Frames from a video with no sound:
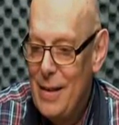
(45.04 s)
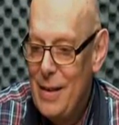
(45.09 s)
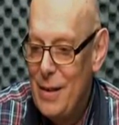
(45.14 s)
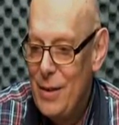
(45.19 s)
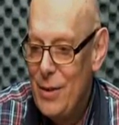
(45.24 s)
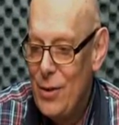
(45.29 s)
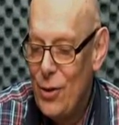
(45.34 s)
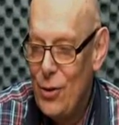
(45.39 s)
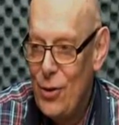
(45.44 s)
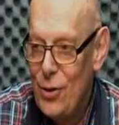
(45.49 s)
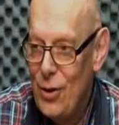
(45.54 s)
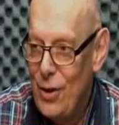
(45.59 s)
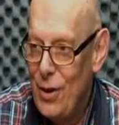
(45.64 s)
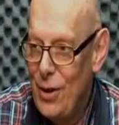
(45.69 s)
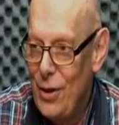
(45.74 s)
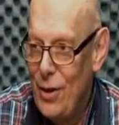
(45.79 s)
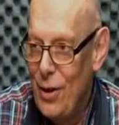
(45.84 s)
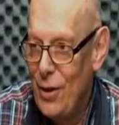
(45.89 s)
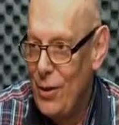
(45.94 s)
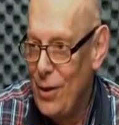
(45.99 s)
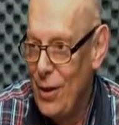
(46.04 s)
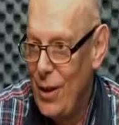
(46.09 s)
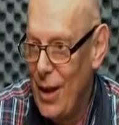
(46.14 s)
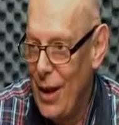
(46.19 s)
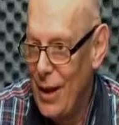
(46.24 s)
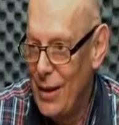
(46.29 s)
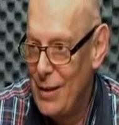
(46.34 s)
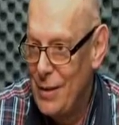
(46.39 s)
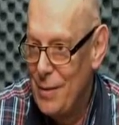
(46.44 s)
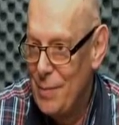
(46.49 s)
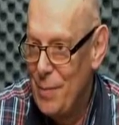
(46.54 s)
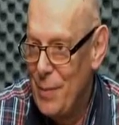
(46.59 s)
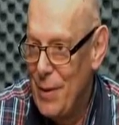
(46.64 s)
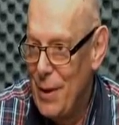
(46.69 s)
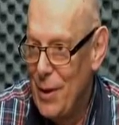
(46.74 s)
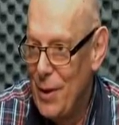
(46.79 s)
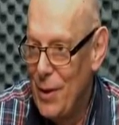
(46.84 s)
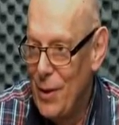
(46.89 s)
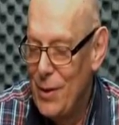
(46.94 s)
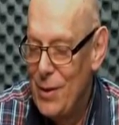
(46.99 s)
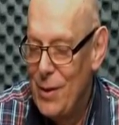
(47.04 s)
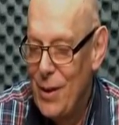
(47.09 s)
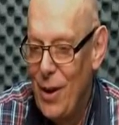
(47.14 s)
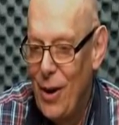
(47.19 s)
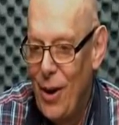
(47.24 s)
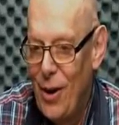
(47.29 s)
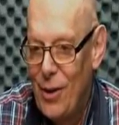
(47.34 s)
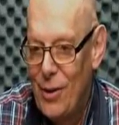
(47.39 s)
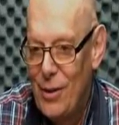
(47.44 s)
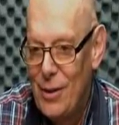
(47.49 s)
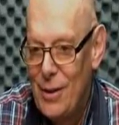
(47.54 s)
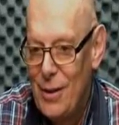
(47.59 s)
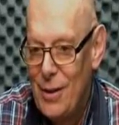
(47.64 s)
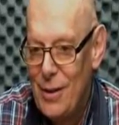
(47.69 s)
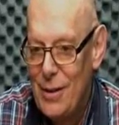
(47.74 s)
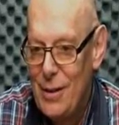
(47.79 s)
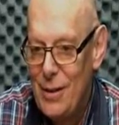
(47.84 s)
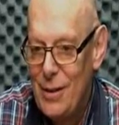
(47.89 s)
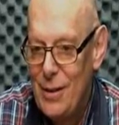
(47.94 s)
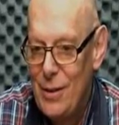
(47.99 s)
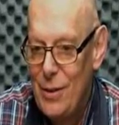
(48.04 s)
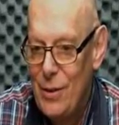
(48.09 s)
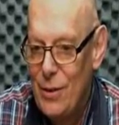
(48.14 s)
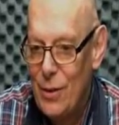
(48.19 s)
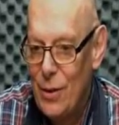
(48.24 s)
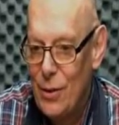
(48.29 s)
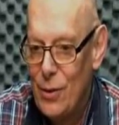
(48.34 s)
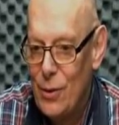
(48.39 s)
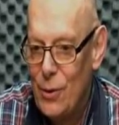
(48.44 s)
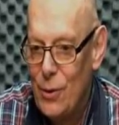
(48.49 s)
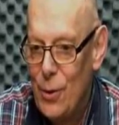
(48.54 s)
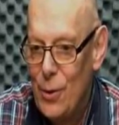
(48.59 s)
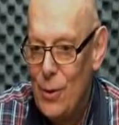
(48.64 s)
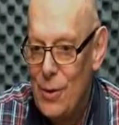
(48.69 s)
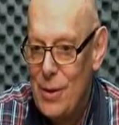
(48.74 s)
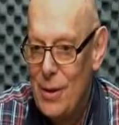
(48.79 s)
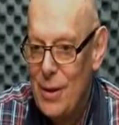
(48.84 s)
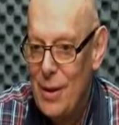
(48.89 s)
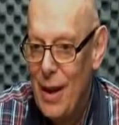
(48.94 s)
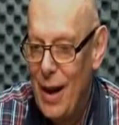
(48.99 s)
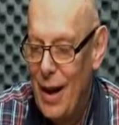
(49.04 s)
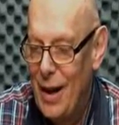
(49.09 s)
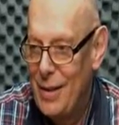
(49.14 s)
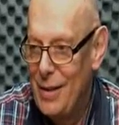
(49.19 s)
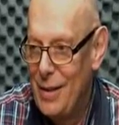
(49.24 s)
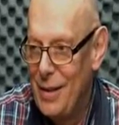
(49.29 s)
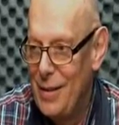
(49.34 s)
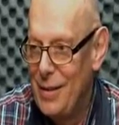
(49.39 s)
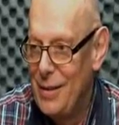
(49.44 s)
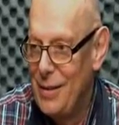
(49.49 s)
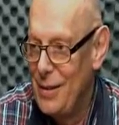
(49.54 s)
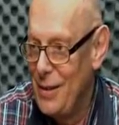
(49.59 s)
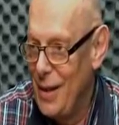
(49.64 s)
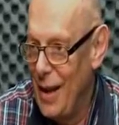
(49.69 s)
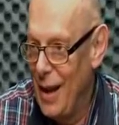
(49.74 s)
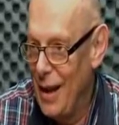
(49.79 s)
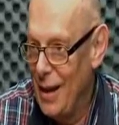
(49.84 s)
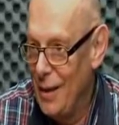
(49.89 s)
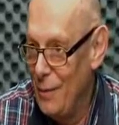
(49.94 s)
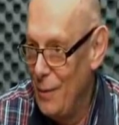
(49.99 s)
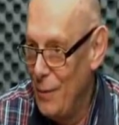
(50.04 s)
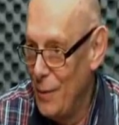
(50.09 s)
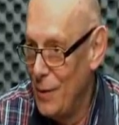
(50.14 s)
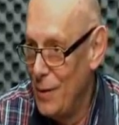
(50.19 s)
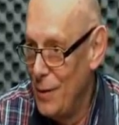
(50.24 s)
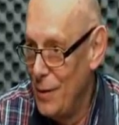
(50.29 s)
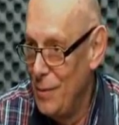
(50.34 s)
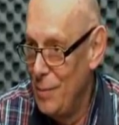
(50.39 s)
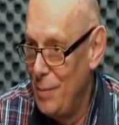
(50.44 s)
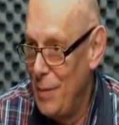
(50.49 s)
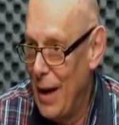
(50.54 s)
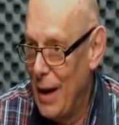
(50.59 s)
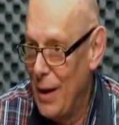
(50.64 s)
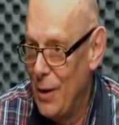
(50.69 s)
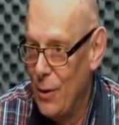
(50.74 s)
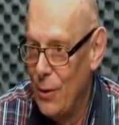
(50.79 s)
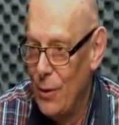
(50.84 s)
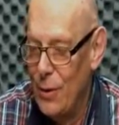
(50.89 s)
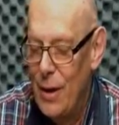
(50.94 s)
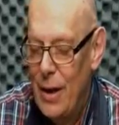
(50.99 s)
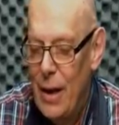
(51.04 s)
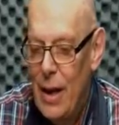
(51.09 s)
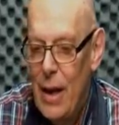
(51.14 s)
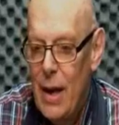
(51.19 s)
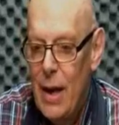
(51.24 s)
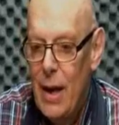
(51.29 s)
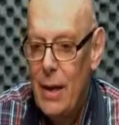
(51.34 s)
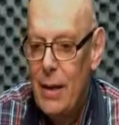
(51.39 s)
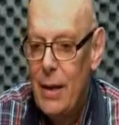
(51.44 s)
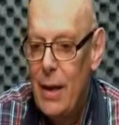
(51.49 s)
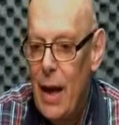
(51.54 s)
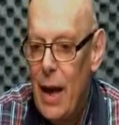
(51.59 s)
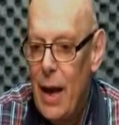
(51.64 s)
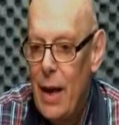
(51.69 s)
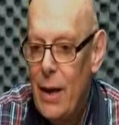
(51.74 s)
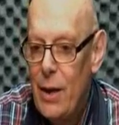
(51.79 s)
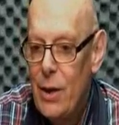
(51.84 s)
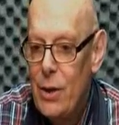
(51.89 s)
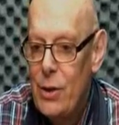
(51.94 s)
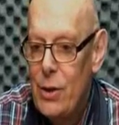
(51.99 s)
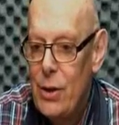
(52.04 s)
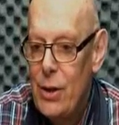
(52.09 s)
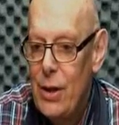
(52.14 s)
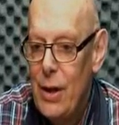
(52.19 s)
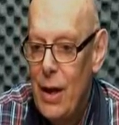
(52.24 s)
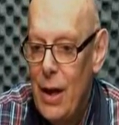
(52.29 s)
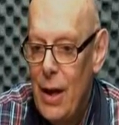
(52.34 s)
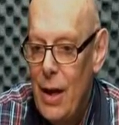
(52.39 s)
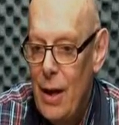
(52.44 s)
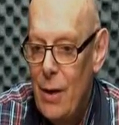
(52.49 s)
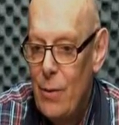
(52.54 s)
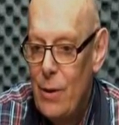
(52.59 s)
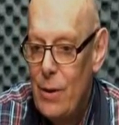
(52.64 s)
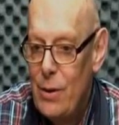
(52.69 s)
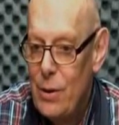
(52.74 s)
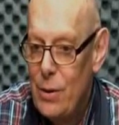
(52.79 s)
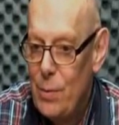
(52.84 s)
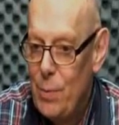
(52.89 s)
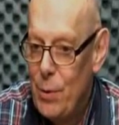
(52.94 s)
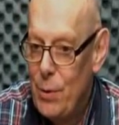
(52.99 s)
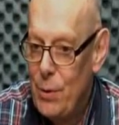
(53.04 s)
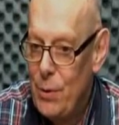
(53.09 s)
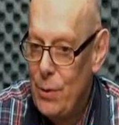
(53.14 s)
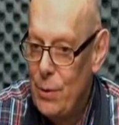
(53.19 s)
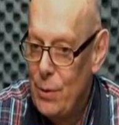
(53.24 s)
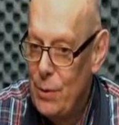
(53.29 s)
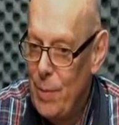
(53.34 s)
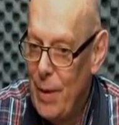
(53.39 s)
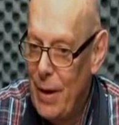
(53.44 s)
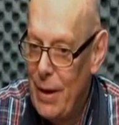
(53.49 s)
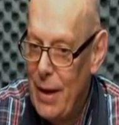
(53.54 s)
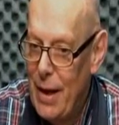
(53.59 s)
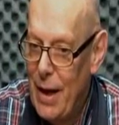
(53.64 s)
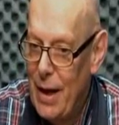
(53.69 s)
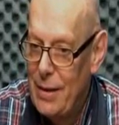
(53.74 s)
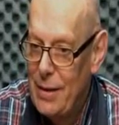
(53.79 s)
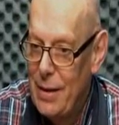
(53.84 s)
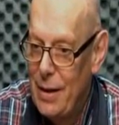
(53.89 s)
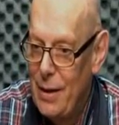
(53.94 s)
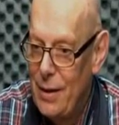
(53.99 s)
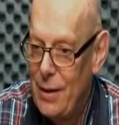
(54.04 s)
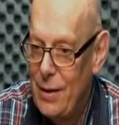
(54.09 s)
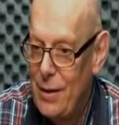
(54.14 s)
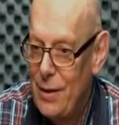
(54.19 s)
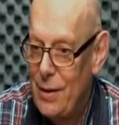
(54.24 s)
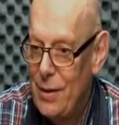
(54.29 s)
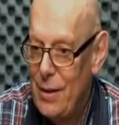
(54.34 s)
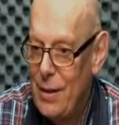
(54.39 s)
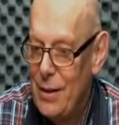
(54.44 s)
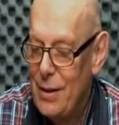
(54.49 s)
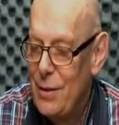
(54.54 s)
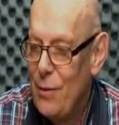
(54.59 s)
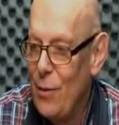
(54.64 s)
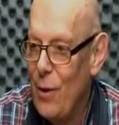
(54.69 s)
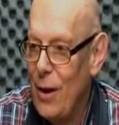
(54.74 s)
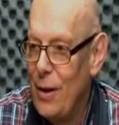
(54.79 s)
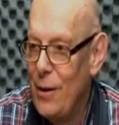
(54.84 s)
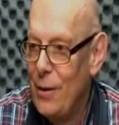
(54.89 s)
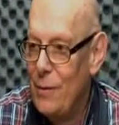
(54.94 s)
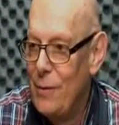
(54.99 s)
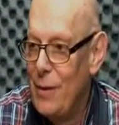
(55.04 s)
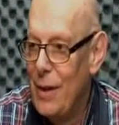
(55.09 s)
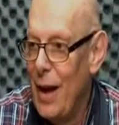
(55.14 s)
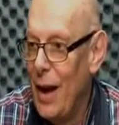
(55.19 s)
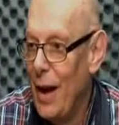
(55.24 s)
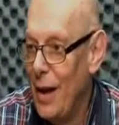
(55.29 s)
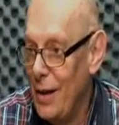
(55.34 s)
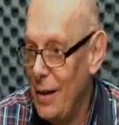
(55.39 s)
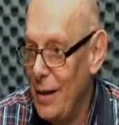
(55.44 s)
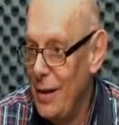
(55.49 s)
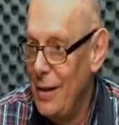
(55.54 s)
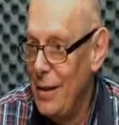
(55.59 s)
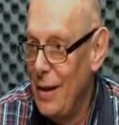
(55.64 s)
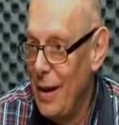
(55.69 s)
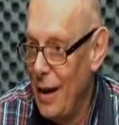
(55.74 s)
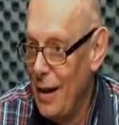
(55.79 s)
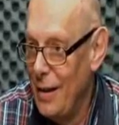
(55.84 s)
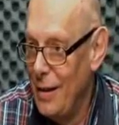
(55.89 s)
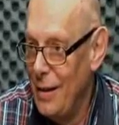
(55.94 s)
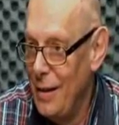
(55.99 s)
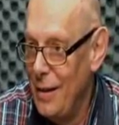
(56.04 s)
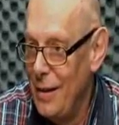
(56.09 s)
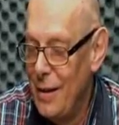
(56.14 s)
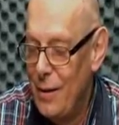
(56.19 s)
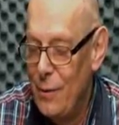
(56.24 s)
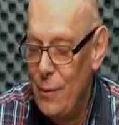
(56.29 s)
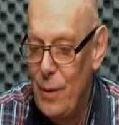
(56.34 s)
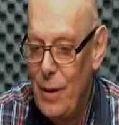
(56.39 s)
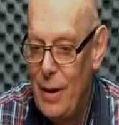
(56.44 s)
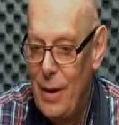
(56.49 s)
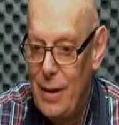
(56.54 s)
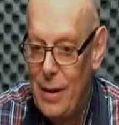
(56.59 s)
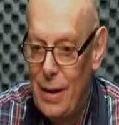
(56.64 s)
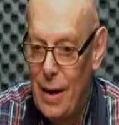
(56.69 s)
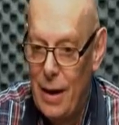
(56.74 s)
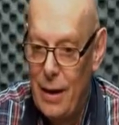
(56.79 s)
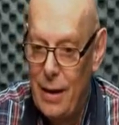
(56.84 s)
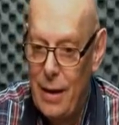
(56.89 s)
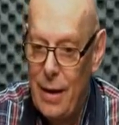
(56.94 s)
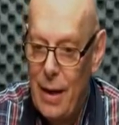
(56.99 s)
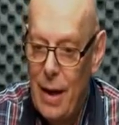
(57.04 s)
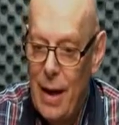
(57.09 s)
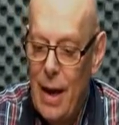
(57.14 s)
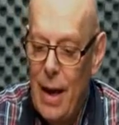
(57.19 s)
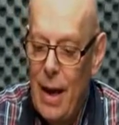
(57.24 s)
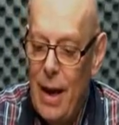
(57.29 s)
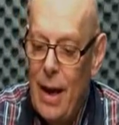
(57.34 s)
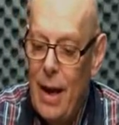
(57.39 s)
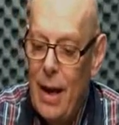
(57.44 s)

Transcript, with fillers: this is certainly not the case because on on those galactic scale for black hole, the energy which is produced by the accelerator is quite of tiny, tiny, really tiny.